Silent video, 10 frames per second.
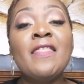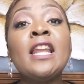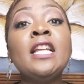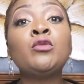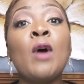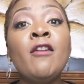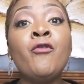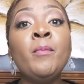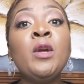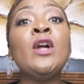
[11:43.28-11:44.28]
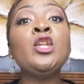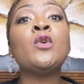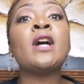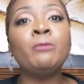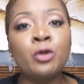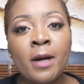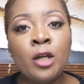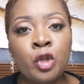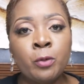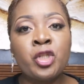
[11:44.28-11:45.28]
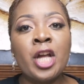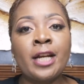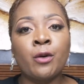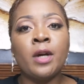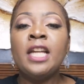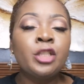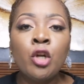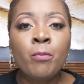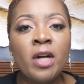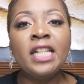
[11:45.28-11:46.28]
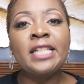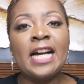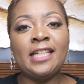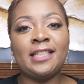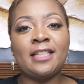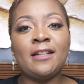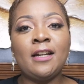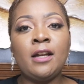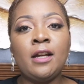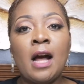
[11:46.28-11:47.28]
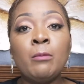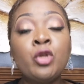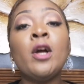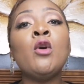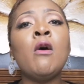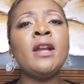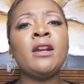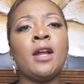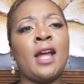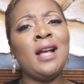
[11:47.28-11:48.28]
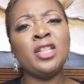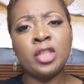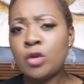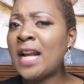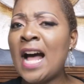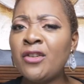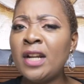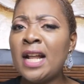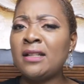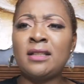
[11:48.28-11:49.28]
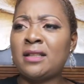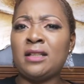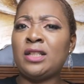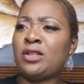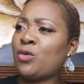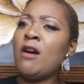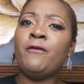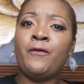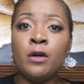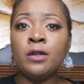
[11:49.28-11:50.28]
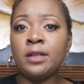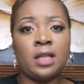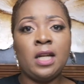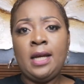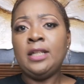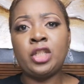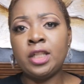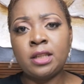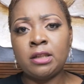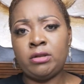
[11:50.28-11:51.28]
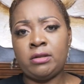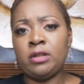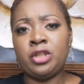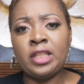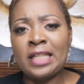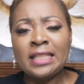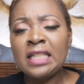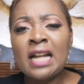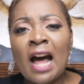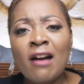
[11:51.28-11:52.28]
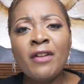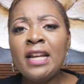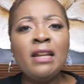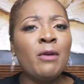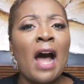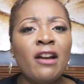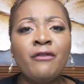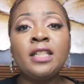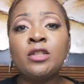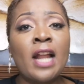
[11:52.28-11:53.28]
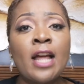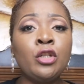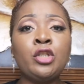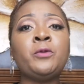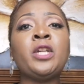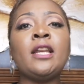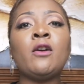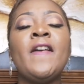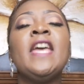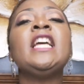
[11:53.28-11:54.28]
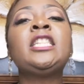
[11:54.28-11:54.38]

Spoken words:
And that is why for me, when you come to my YouTube channel, it's not monetized. I'm sure you are wondering, she's got 112 views. She doesn't have any adverts on her YouTube channel.